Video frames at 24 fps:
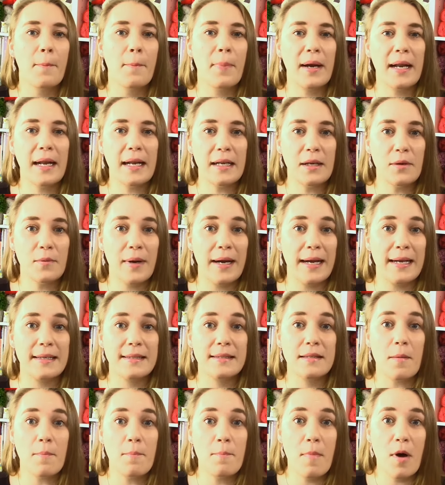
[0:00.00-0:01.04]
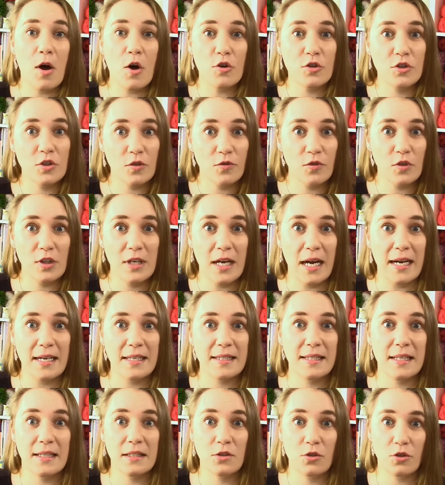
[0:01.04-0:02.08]
But, anyways, most of you
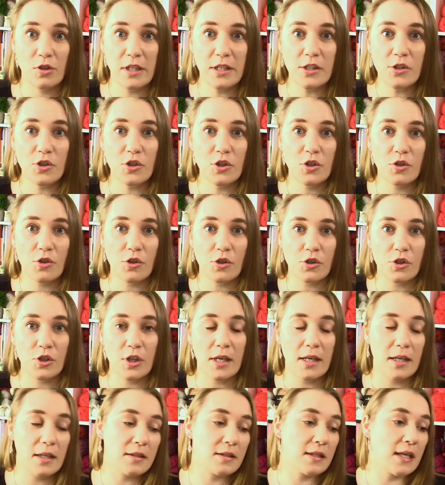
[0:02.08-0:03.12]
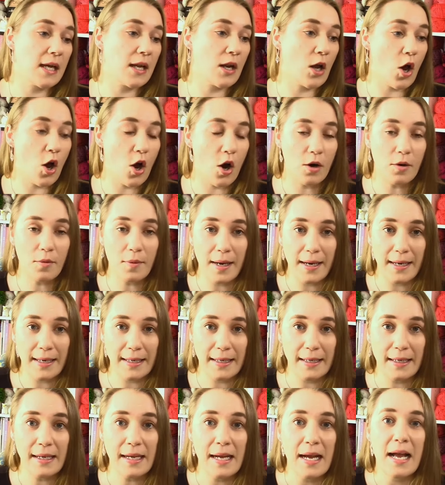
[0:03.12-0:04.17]
guys said Tunisian crochet, and I said,
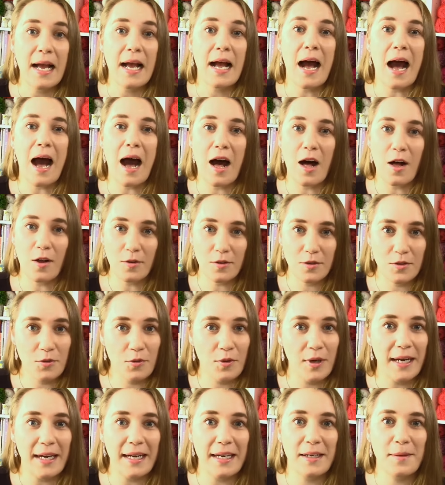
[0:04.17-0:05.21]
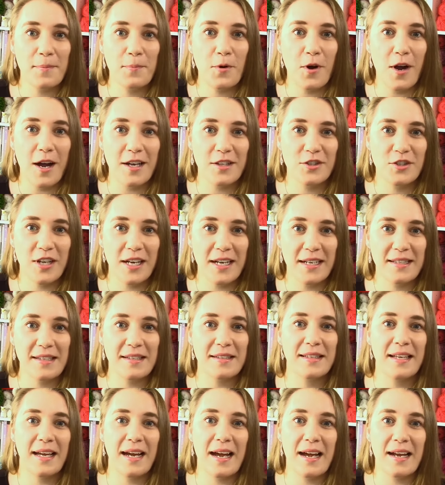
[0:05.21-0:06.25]
alrighty, I'll create a project
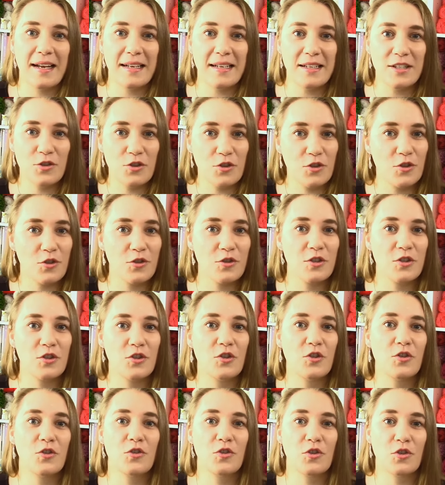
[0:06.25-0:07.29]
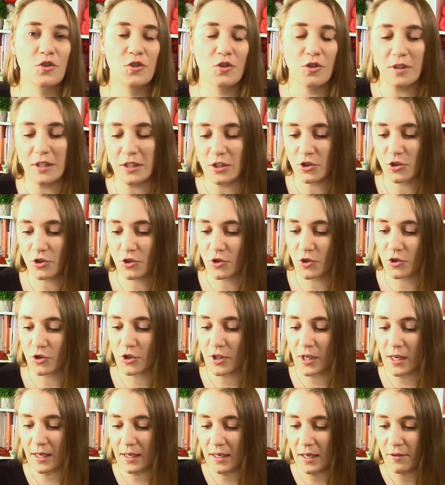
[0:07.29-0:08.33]
that introduces you to Tunisian
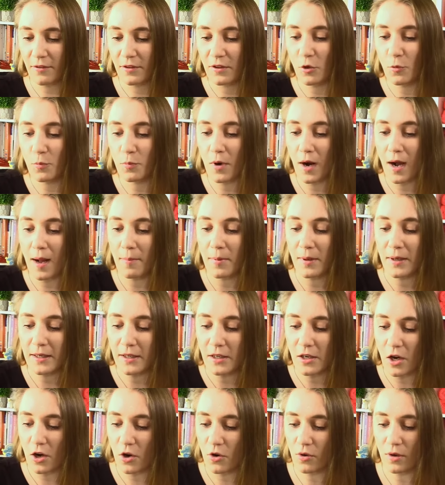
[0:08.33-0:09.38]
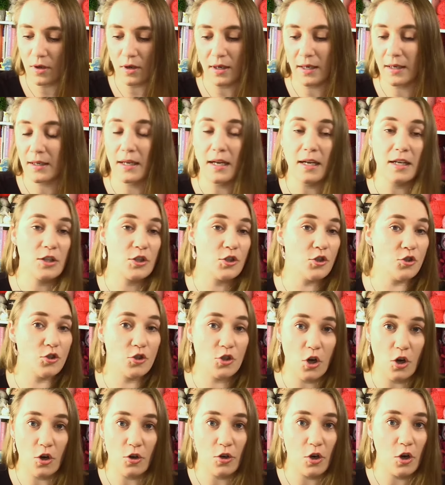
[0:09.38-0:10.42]
crochet. And as you probably know, in case you
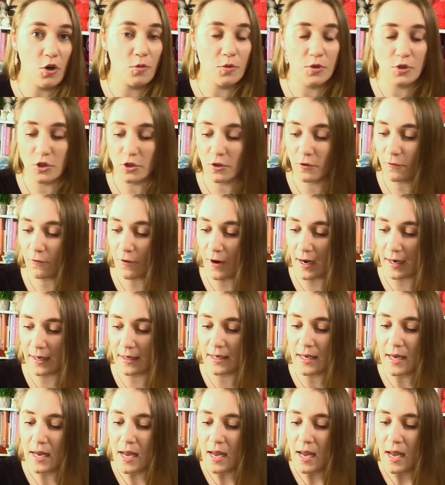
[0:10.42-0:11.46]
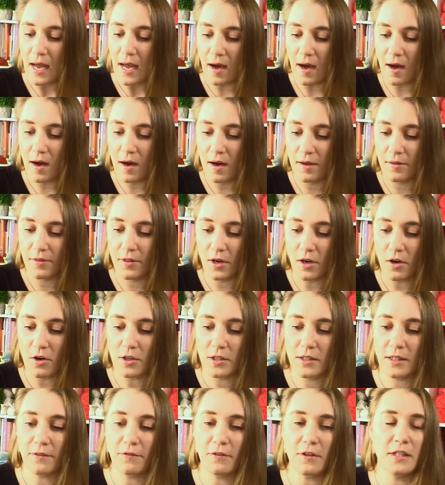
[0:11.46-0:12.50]
don't know, which is fine, uh, there
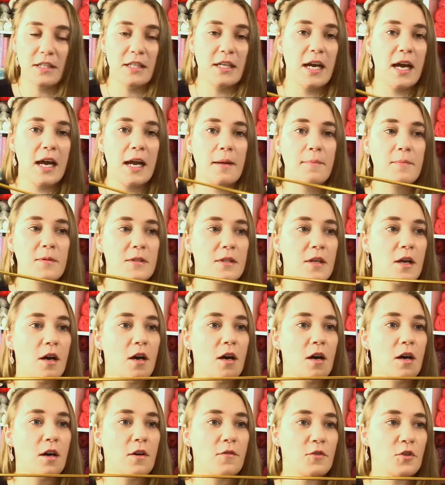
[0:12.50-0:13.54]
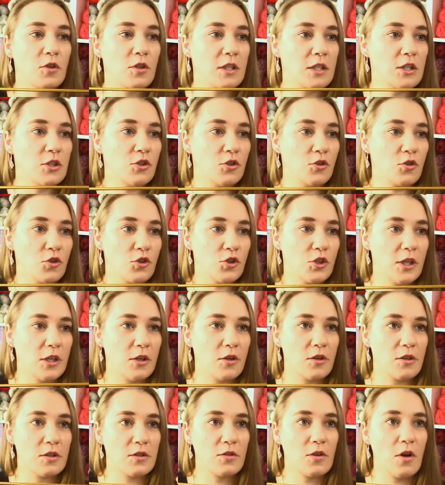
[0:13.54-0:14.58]
are different types of Tunisian crochet
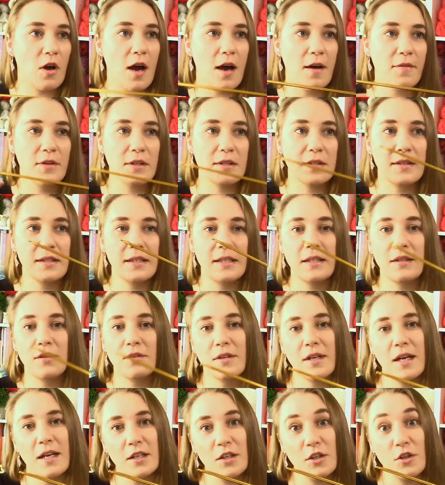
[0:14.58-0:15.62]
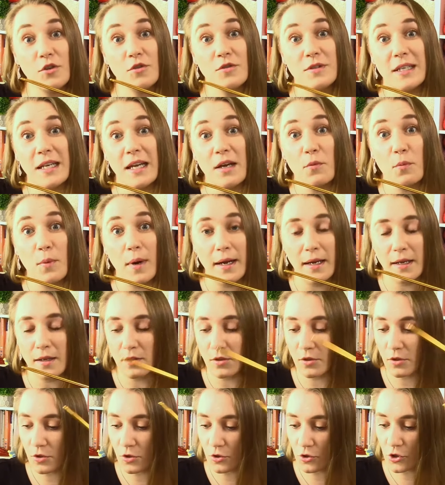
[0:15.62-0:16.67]
hooks. So, obviously, you're not using a
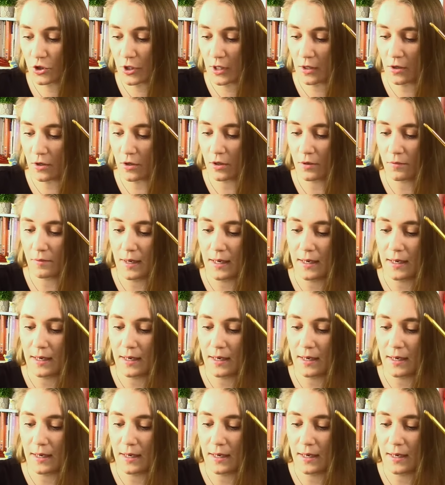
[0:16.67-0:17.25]
regular crochet hook,